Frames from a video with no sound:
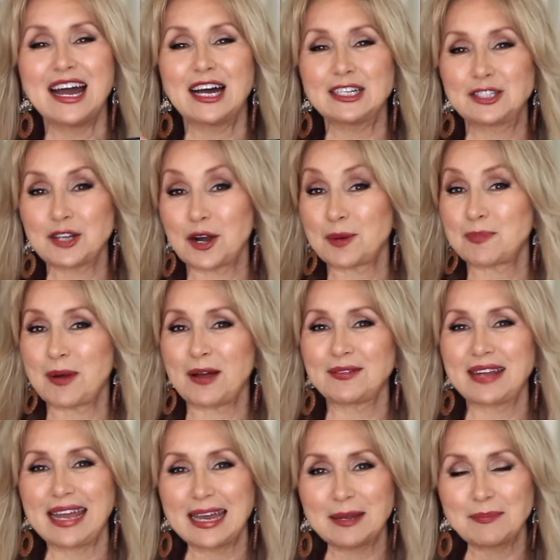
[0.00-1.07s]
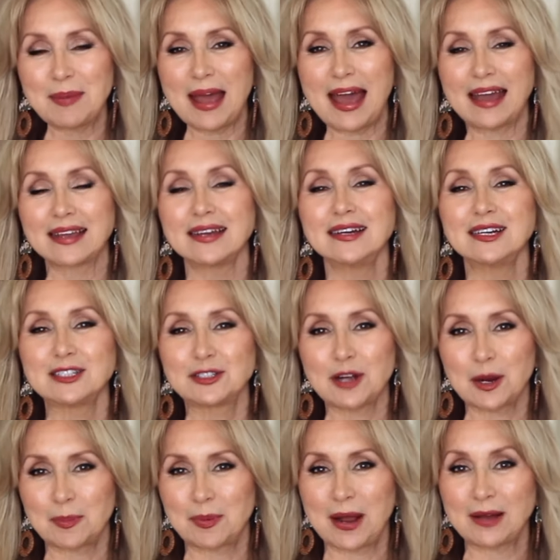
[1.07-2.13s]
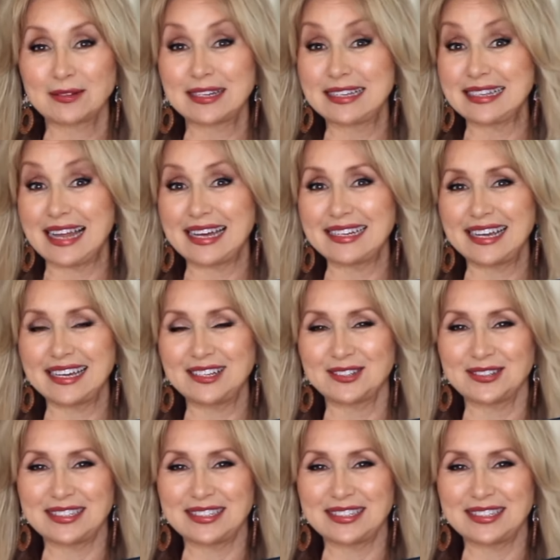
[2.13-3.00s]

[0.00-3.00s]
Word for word: A dark brown handbag, dark brown gladiator